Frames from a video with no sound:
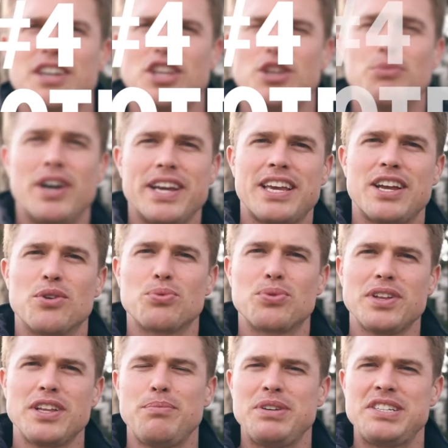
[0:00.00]
You might get a
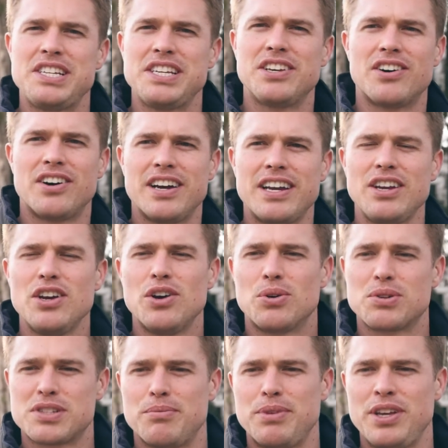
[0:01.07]
really busy guy or
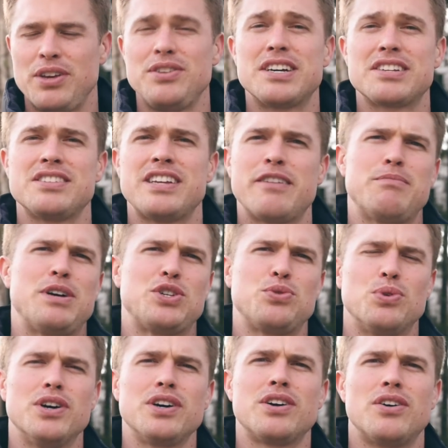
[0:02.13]
somebody who doesn't have much
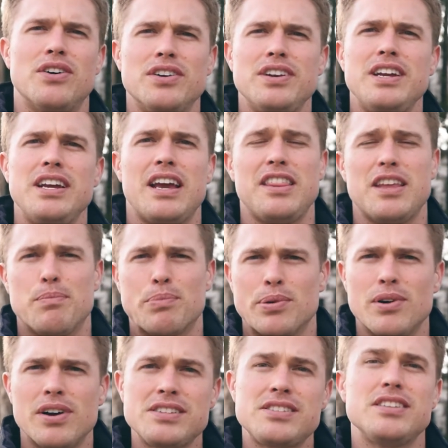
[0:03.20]
work on, and their
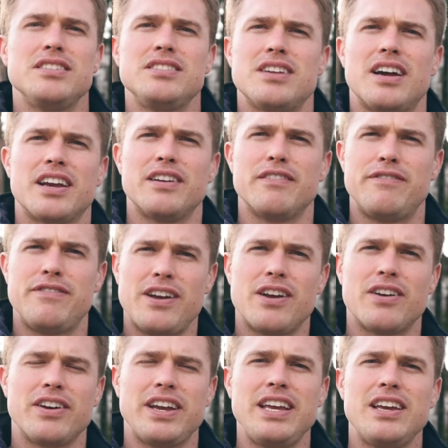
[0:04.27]
prices are going to
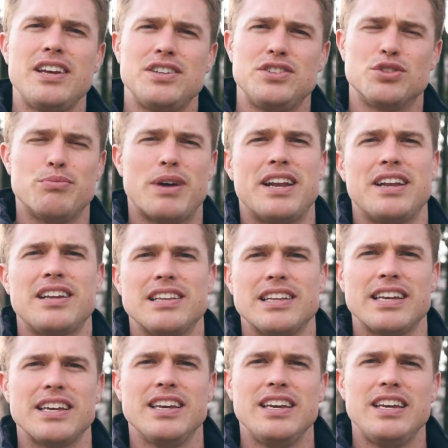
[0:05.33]
vary
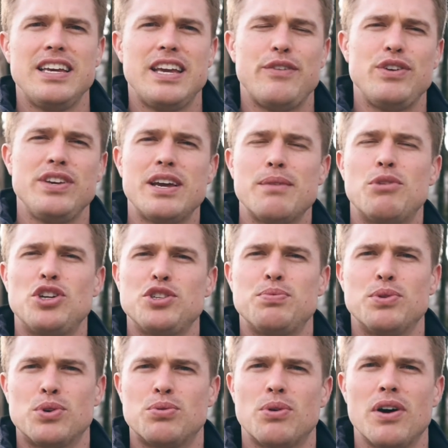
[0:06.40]
dramatically. If you get
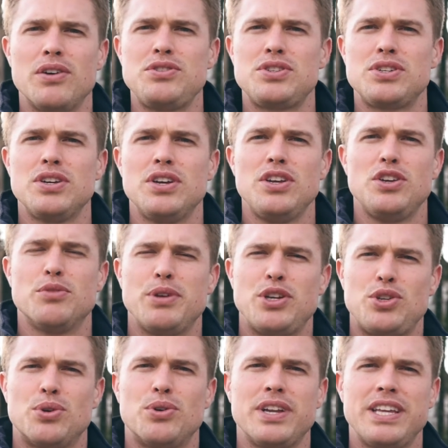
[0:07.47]
multiple quotes, you'll be
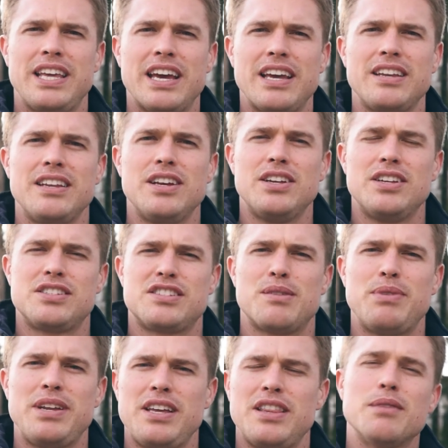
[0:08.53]
sure to get
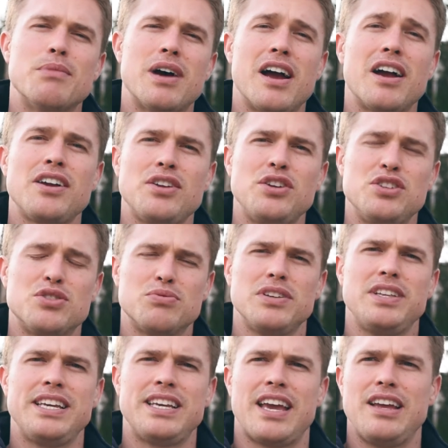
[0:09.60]
somebody in the market who's
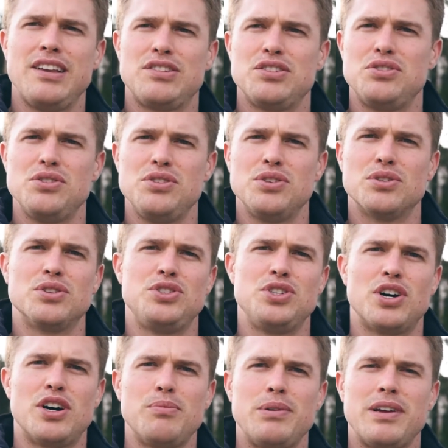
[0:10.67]
really keen to do your
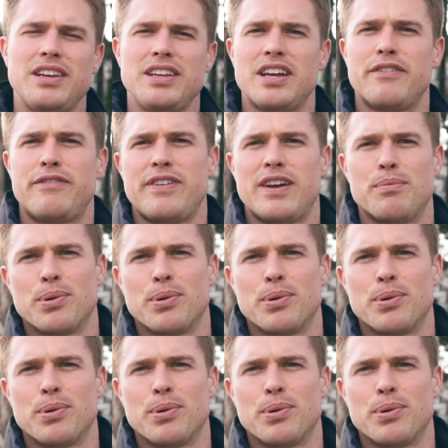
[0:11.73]
job and get a fair